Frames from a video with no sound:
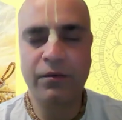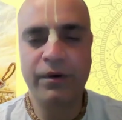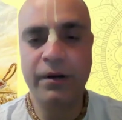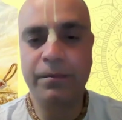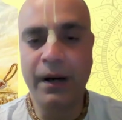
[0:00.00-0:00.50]

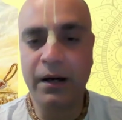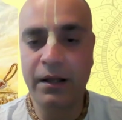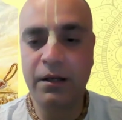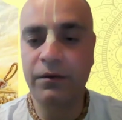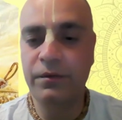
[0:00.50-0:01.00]
very
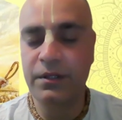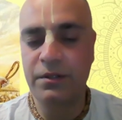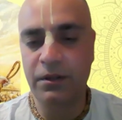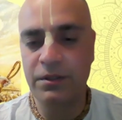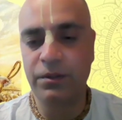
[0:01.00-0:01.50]
practical
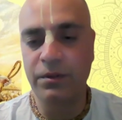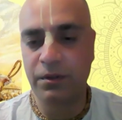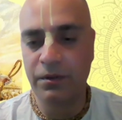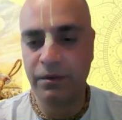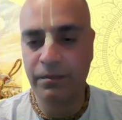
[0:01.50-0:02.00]
verse also
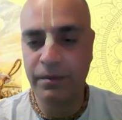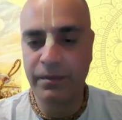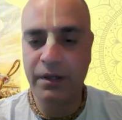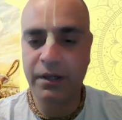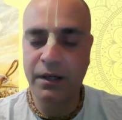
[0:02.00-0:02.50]
to
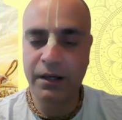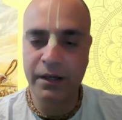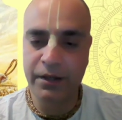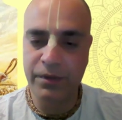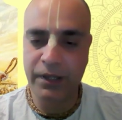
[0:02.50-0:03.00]
implement in our
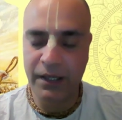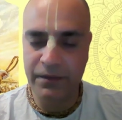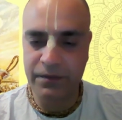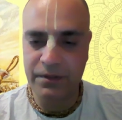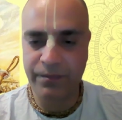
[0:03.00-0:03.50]
day-to-day
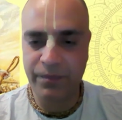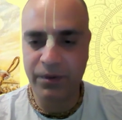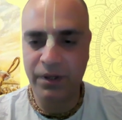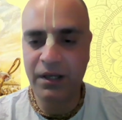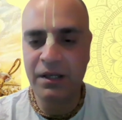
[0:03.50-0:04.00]
lives.
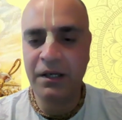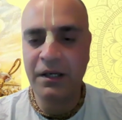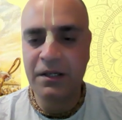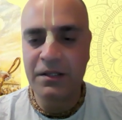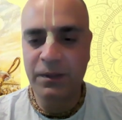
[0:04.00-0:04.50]
Okay,
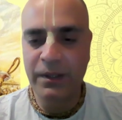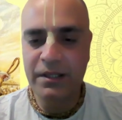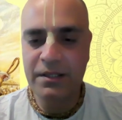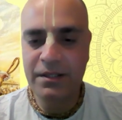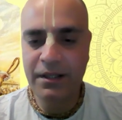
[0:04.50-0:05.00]
so
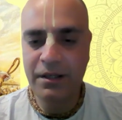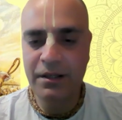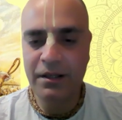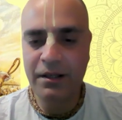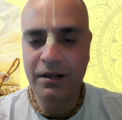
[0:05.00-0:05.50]
let's see
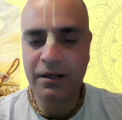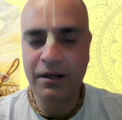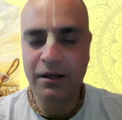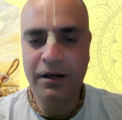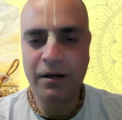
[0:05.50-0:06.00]
in
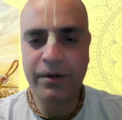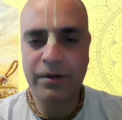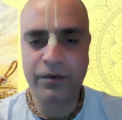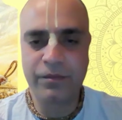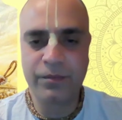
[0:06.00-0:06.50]
a little
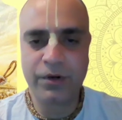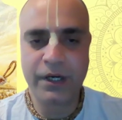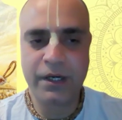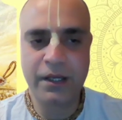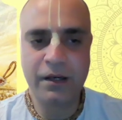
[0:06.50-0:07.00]
bit of more
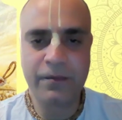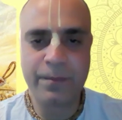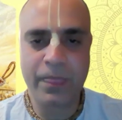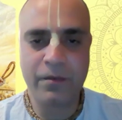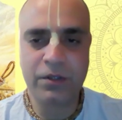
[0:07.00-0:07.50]
detail
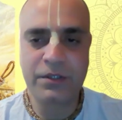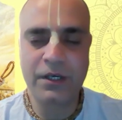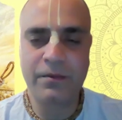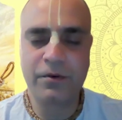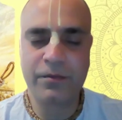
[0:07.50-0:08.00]
what
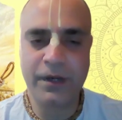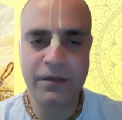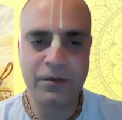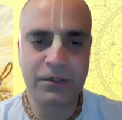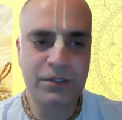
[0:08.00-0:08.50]
Srila
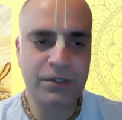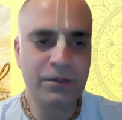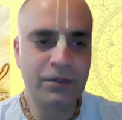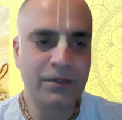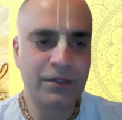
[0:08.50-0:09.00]
Prabhupada wants
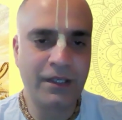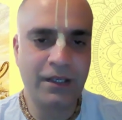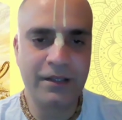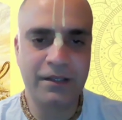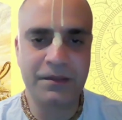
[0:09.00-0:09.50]
to
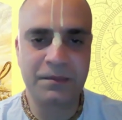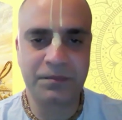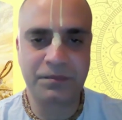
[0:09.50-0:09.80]
tell here.